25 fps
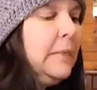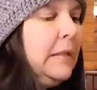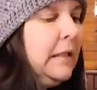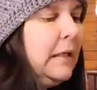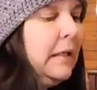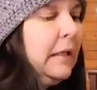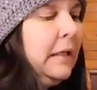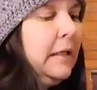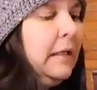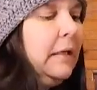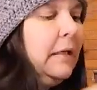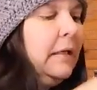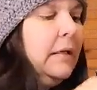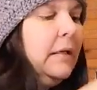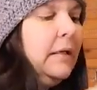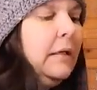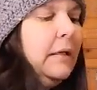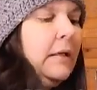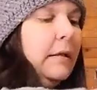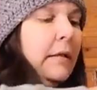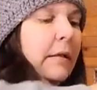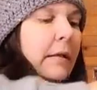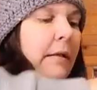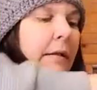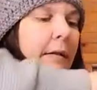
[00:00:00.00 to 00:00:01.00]

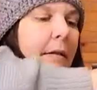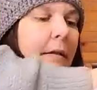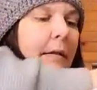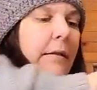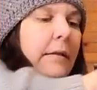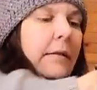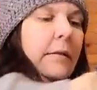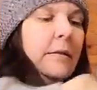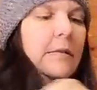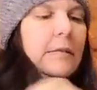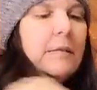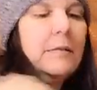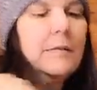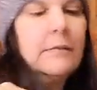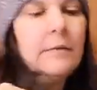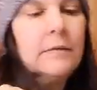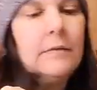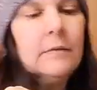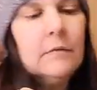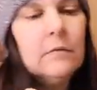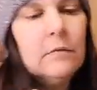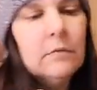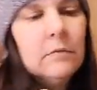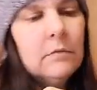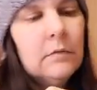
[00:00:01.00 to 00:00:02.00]

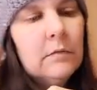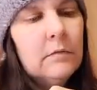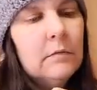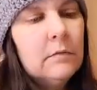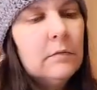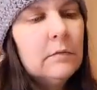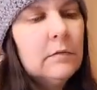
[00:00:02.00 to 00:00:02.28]
Nobody speaks.